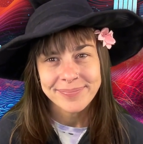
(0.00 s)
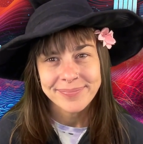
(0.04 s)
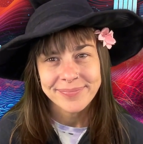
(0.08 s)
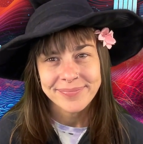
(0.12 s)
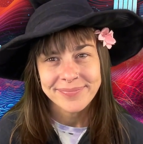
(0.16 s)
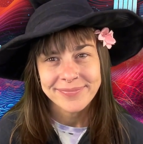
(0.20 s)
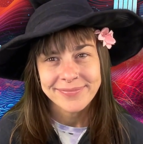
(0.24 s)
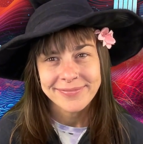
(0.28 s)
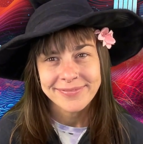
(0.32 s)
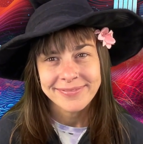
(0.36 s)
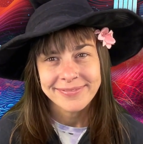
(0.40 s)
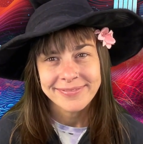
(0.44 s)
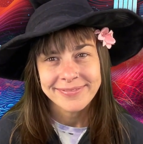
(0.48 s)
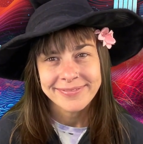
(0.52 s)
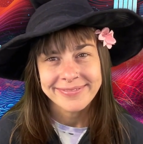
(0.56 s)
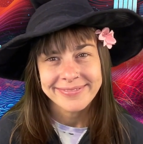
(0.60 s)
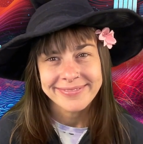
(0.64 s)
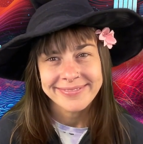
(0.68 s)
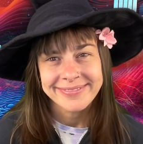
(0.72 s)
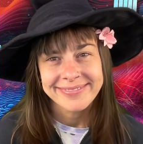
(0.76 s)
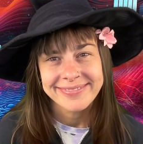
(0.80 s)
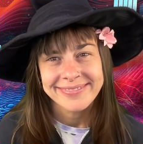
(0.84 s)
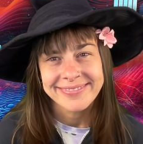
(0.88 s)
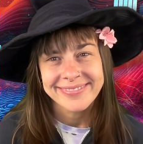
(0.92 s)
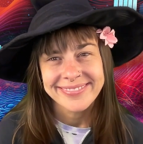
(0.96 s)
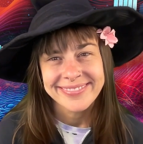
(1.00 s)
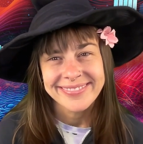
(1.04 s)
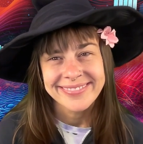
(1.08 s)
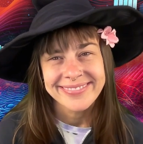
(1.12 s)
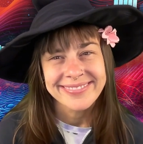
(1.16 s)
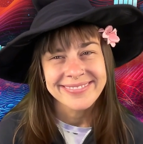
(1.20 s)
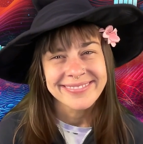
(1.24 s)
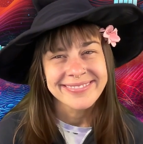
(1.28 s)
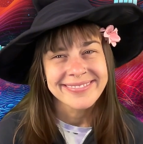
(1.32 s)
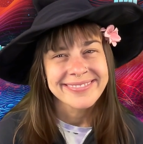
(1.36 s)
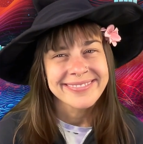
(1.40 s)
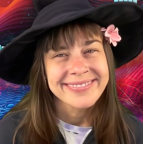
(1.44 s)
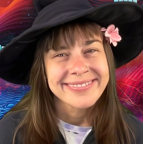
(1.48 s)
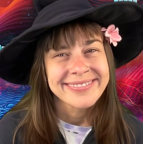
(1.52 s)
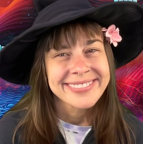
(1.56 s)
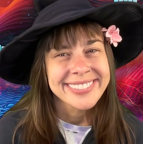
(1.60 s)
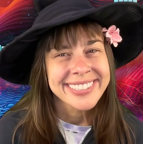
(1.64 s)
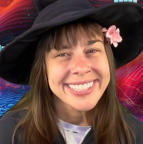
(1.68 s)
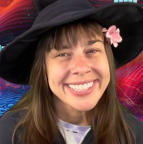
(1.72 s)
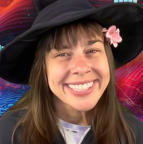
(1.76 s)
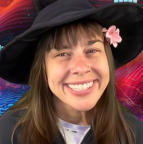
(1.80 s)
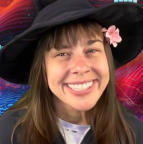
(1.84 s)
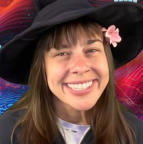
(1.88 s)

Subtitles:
Nobody speaks.